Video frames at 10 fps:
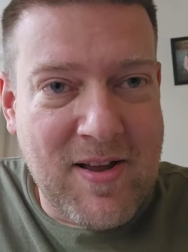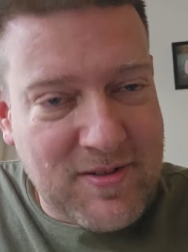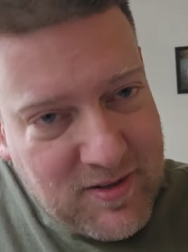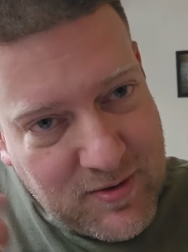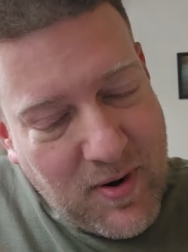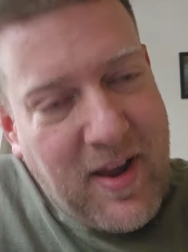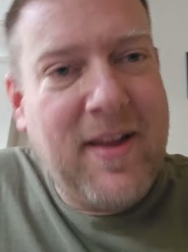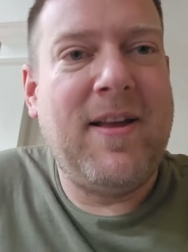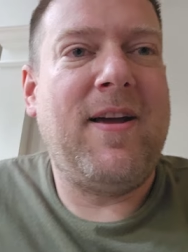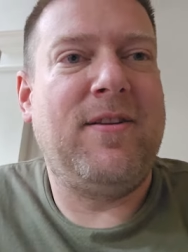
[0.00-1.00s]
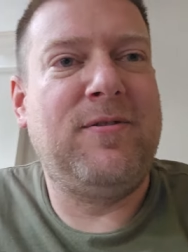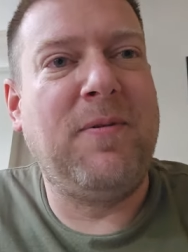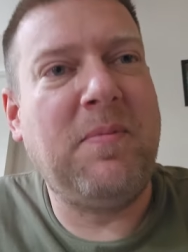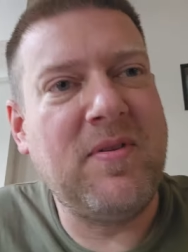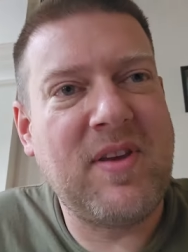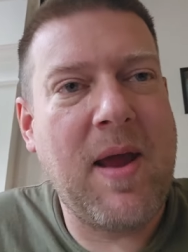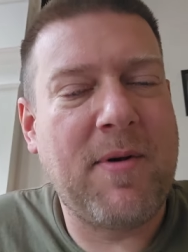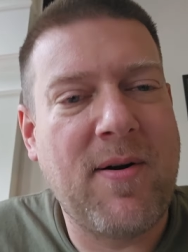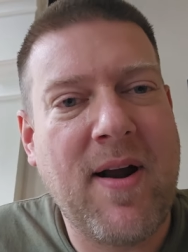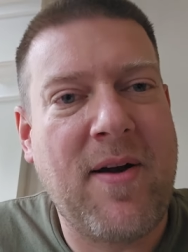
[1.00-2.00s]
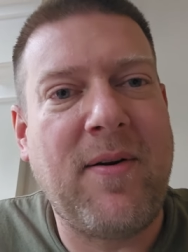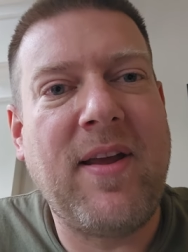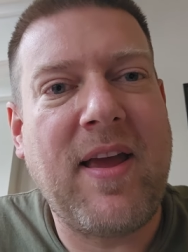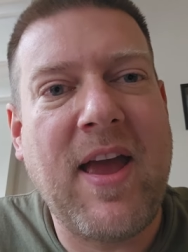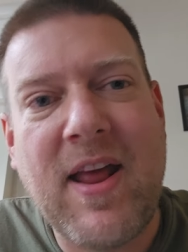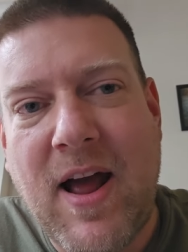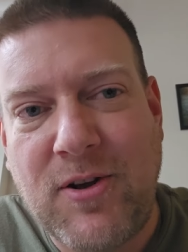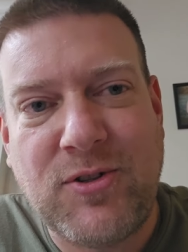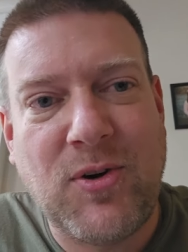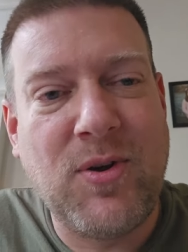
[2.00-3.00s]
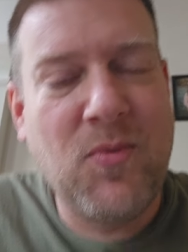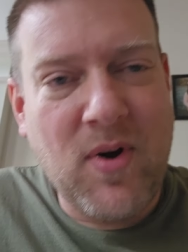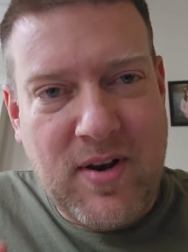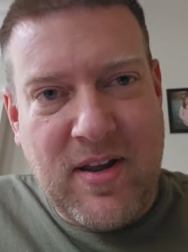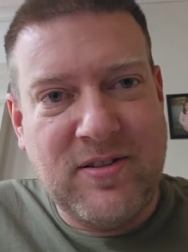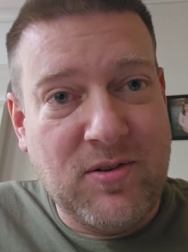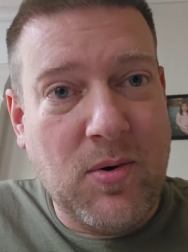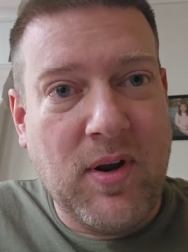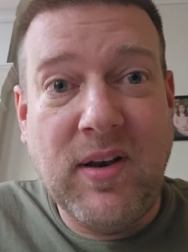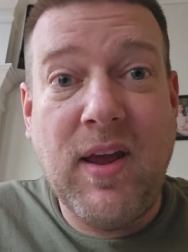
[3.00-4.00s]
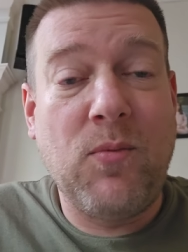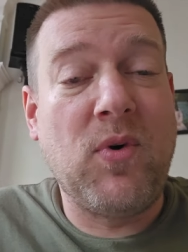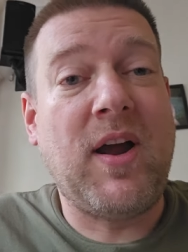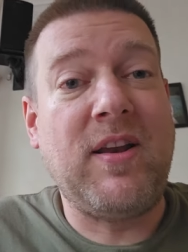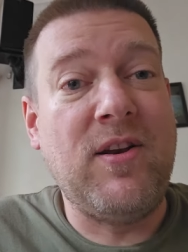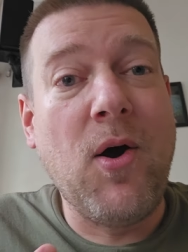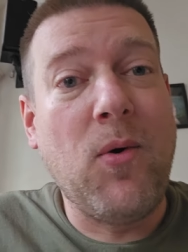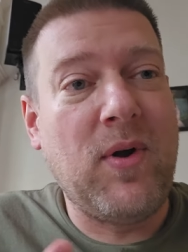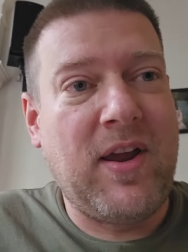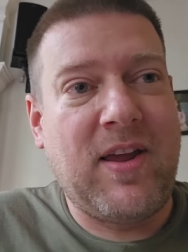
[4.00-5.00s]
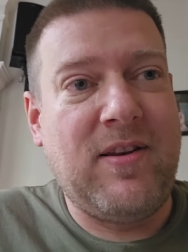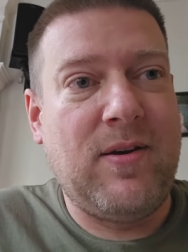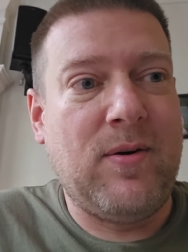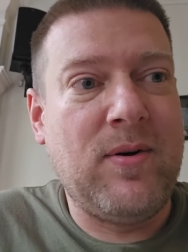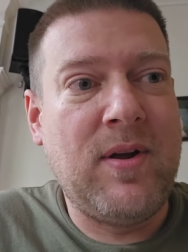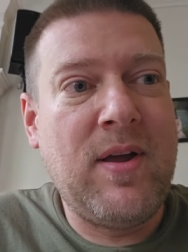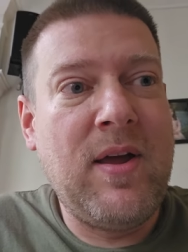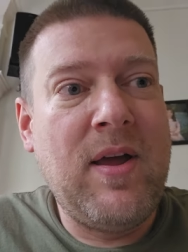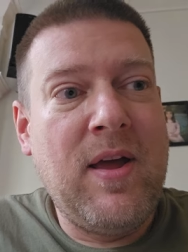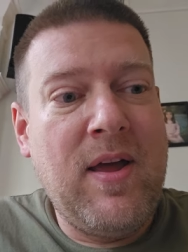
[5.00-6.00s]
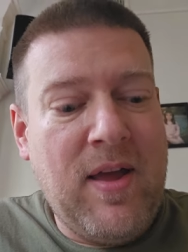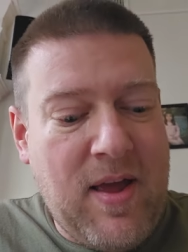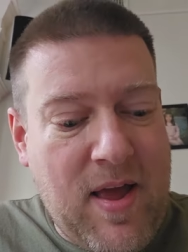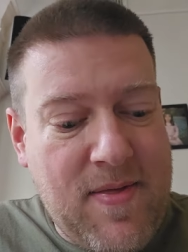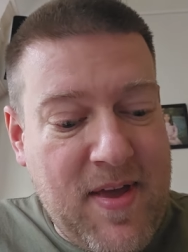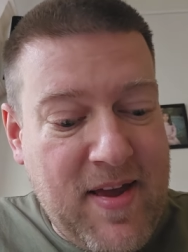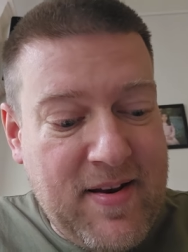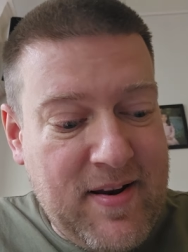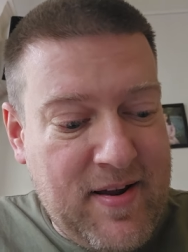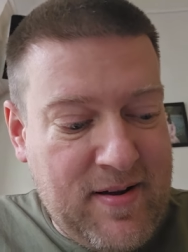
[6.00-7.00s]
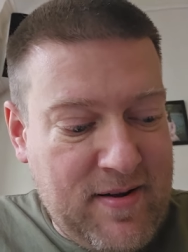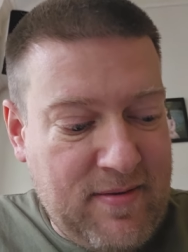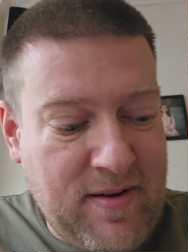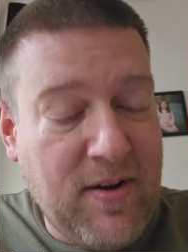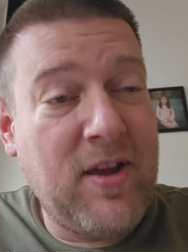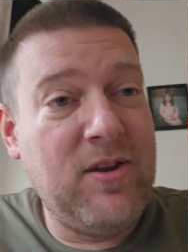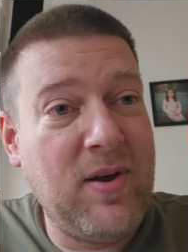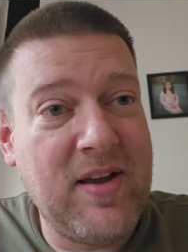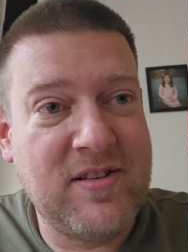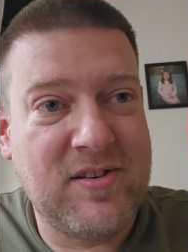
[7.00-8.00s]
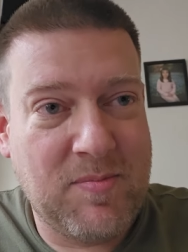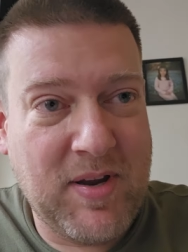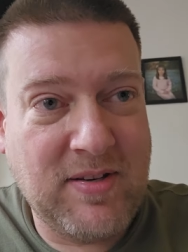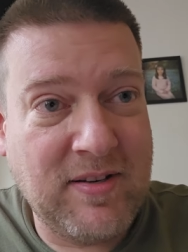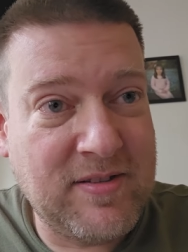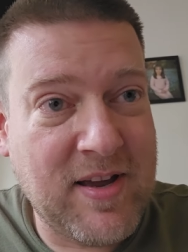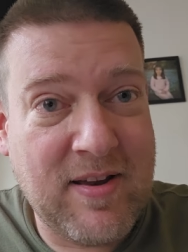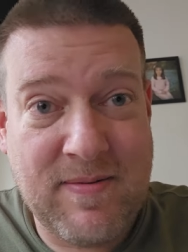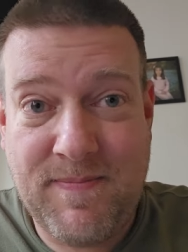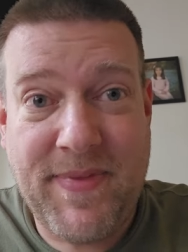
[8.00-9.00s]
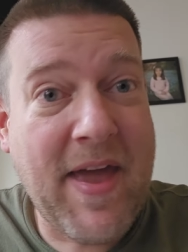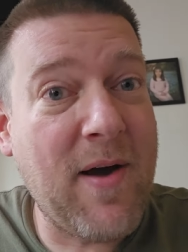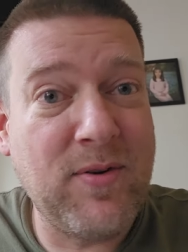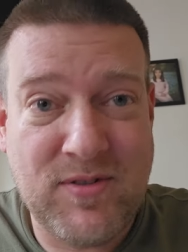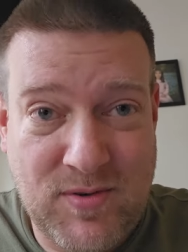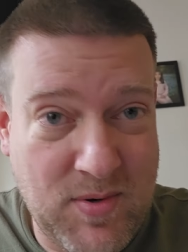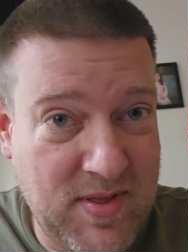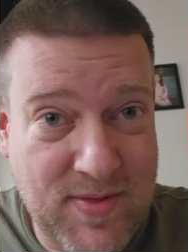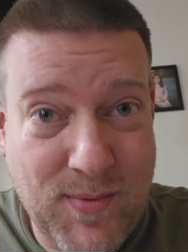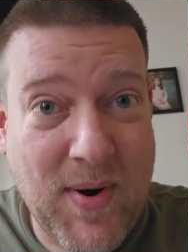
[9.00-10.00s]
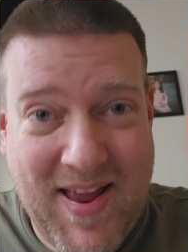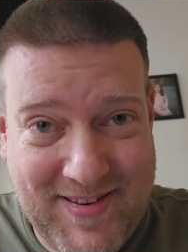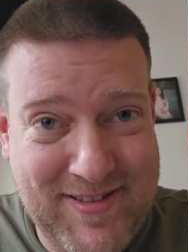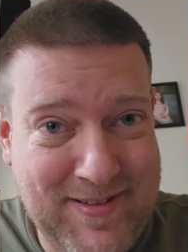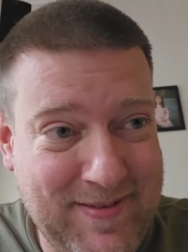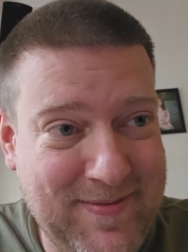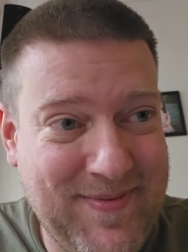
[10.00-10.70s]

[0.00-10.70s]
So let's go ahead, let's flip this camera around and I'll show you what it's doing and what I know it can do. And then uh, I'll get you guys' opinions on how it's doing the rest.